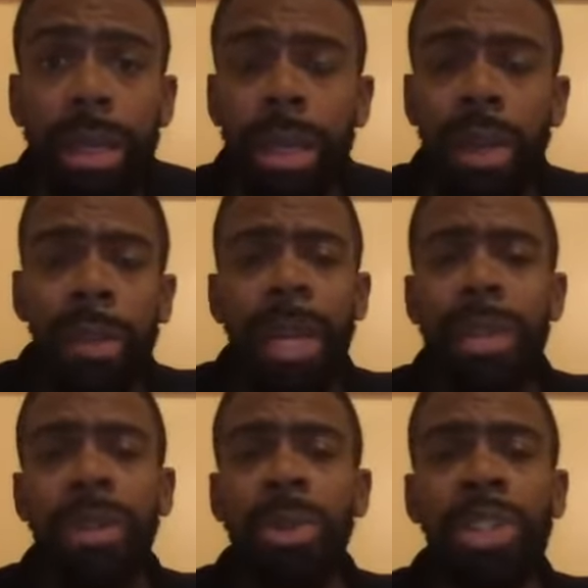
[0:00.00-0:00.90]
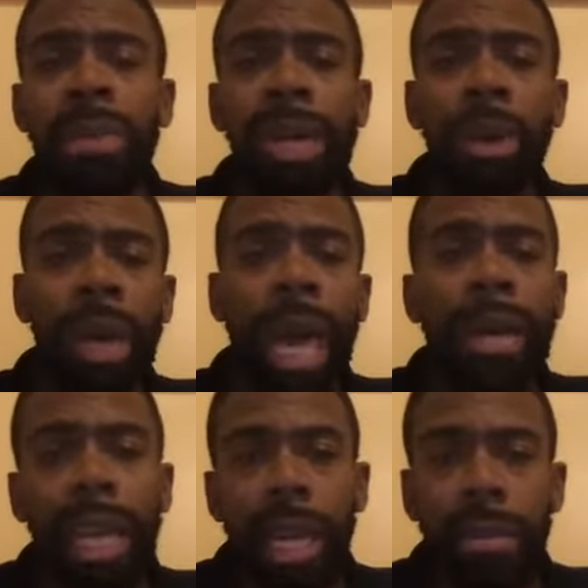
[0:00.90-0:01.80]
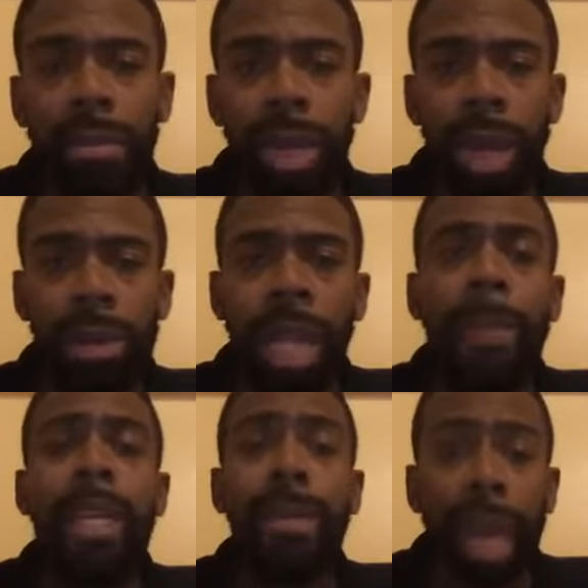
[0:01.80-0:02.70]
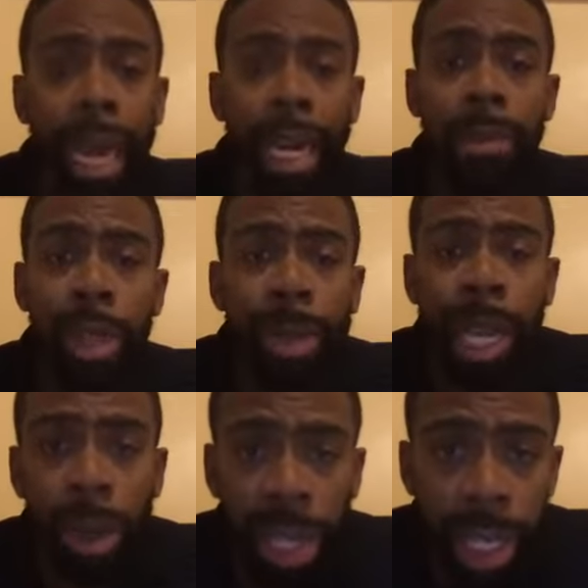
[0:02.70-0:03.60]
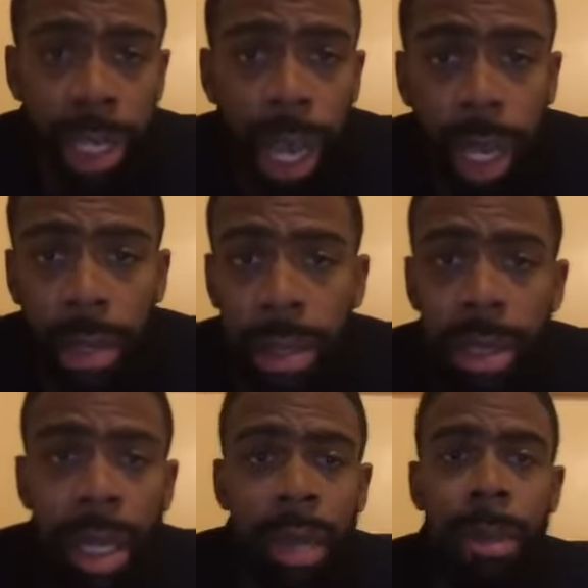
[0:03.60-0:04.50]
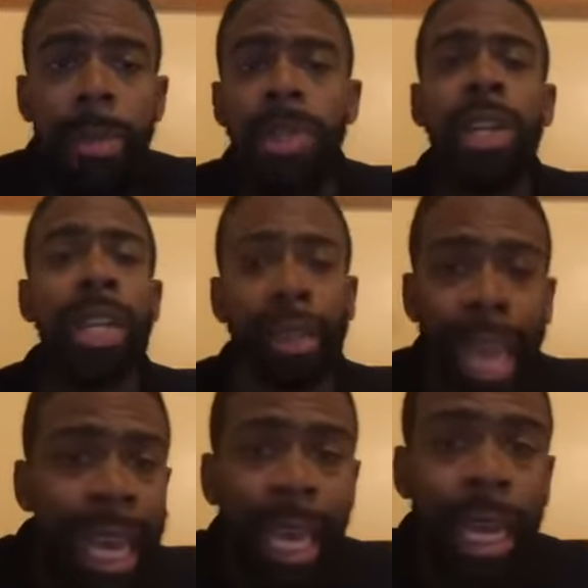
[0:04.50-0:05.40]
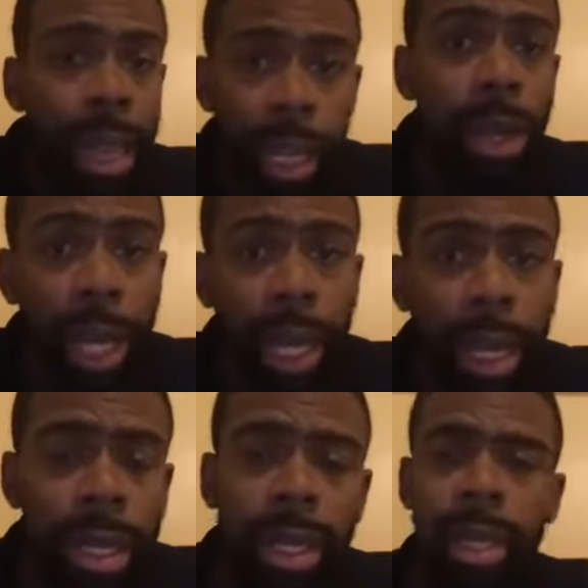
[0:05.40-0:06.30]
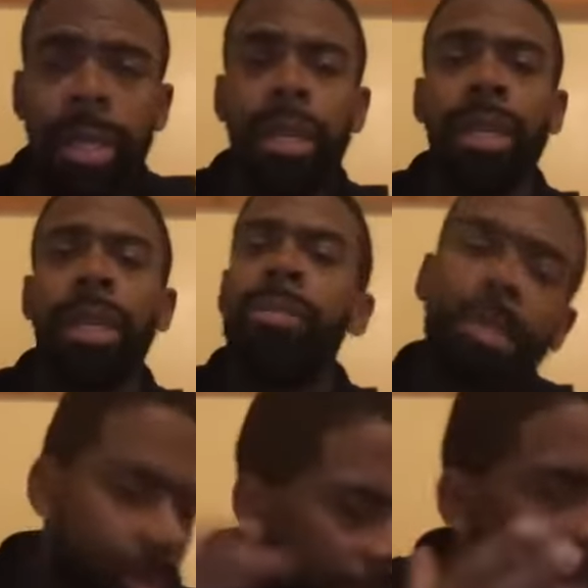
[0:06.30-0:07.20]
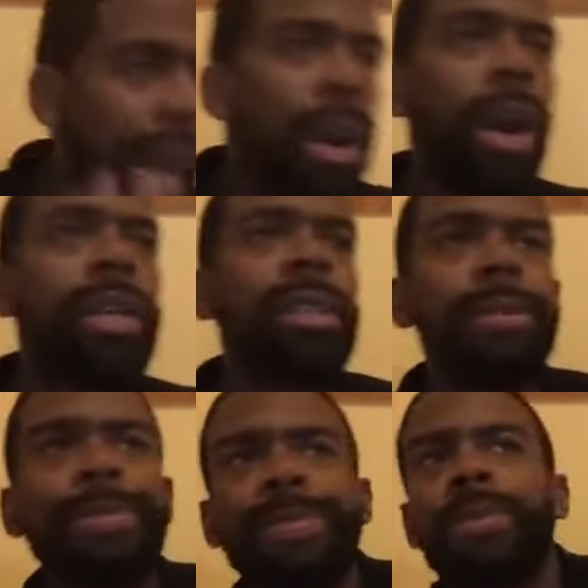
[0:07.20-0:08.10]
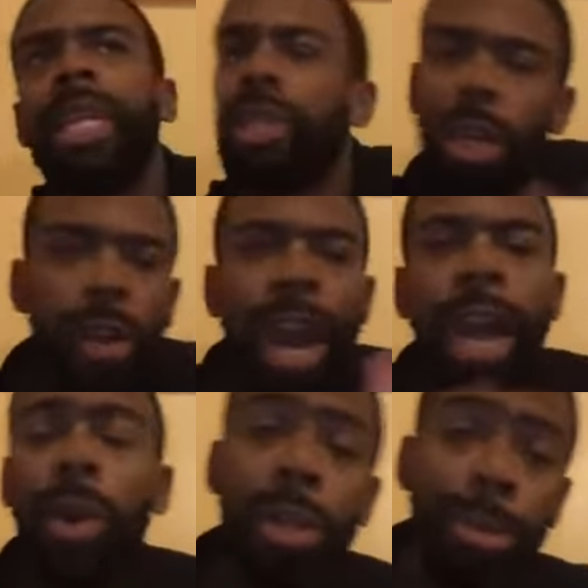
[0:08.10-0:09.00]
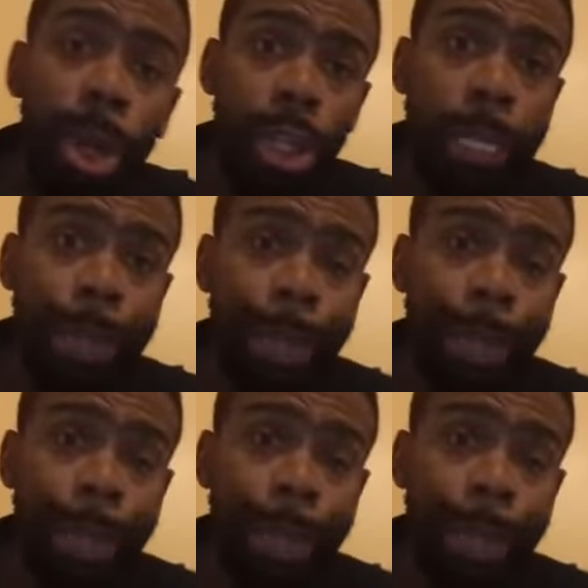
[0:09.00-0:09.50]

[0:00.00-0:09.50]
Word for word: Don't give me that no shit about no goddamn. You know, stop eating them goddamn sweet potato cheesecakes. Maybe you start to think clearly. I digress. So the rapper was bullshit.